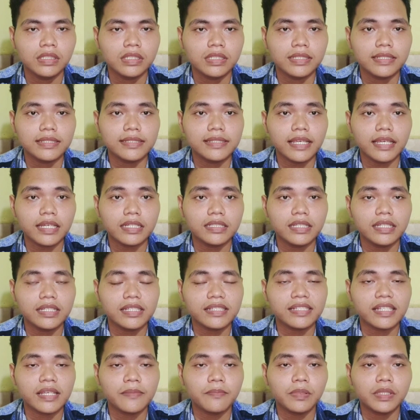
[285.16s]
The second
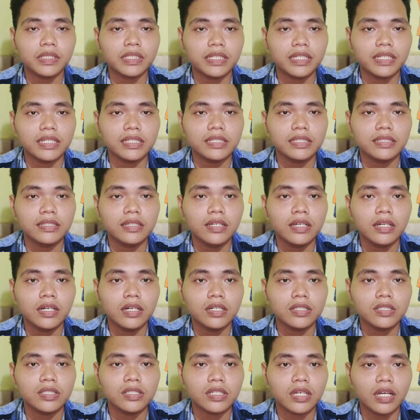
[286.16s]
example is,
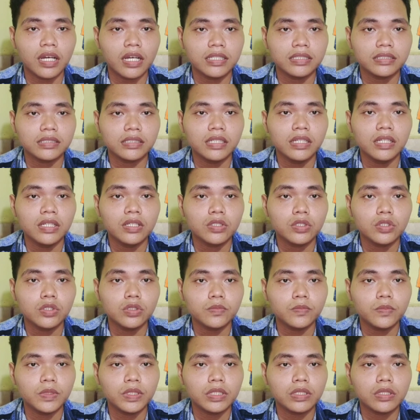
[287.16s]
a child
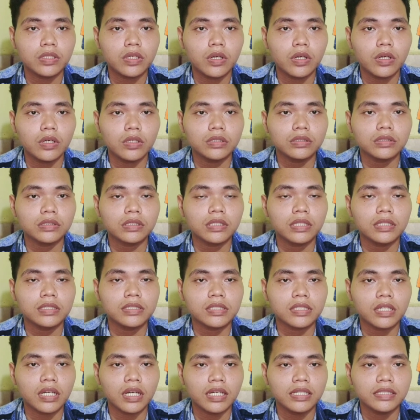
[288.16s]
could be called
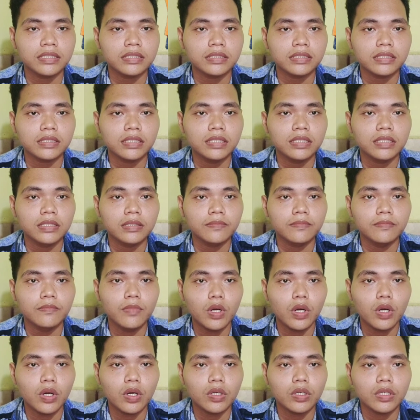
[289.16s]
a child,
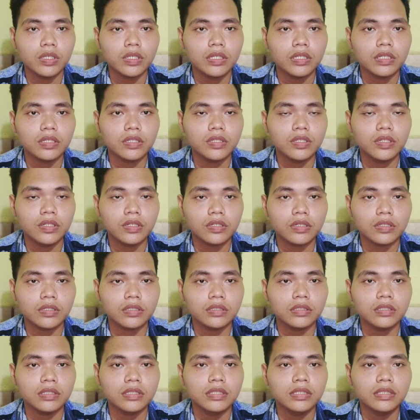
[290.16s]
boy,
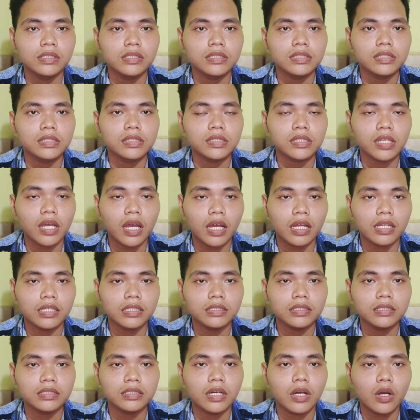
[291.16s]
girl,
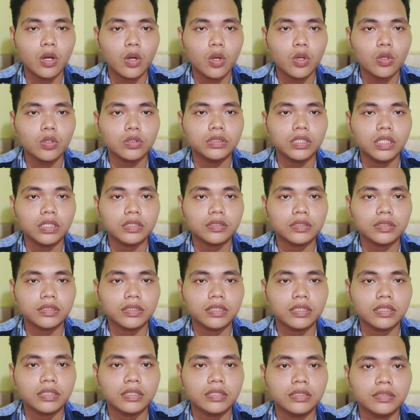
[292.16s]
son, or
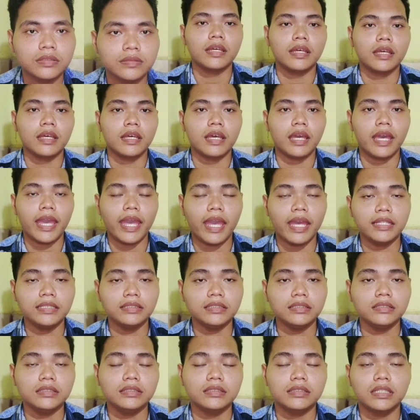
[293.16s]
daughter.
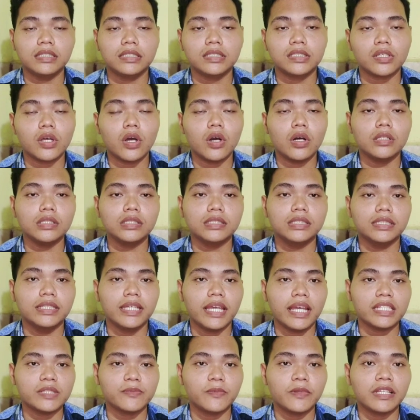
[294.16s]
And that's all
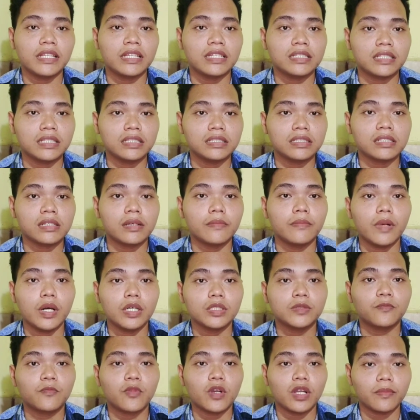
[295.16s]
the explanations
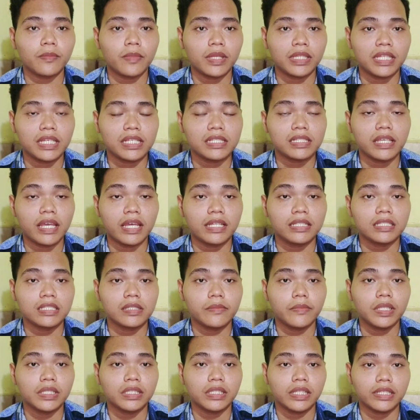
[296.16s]
about pragmatics and
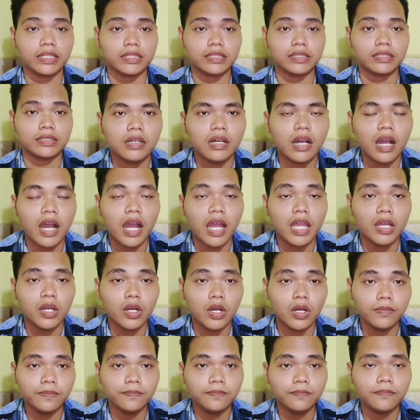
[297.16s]
semantics. I
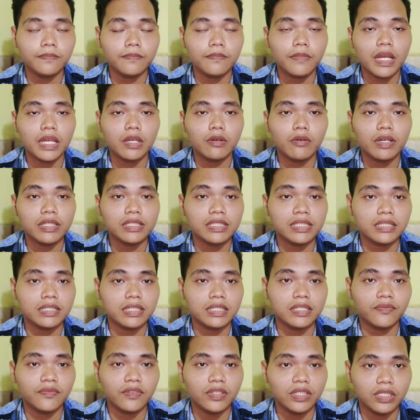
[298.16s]
hope by watching
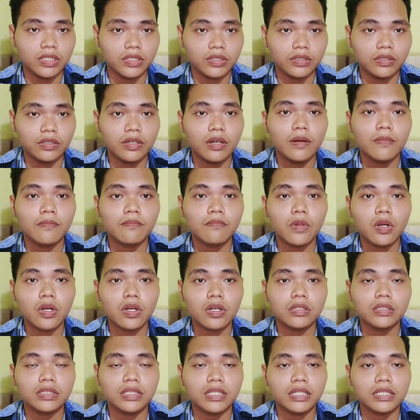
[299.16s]
this video,
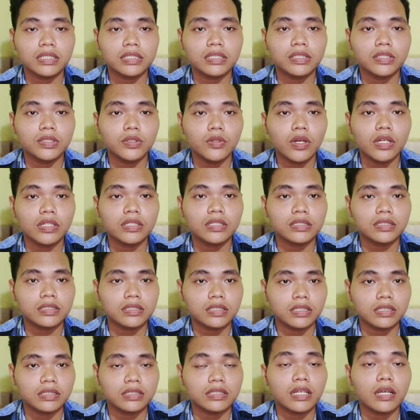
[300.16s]
more or less you
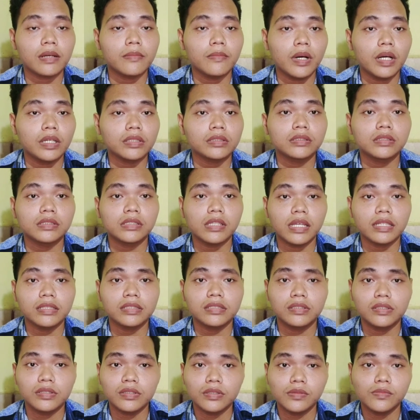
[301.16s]
understand about
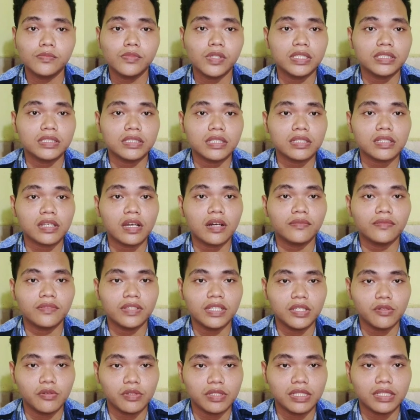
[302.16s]
the two branches of
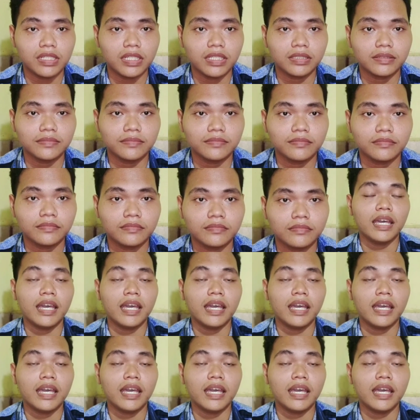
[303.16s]
linguistics.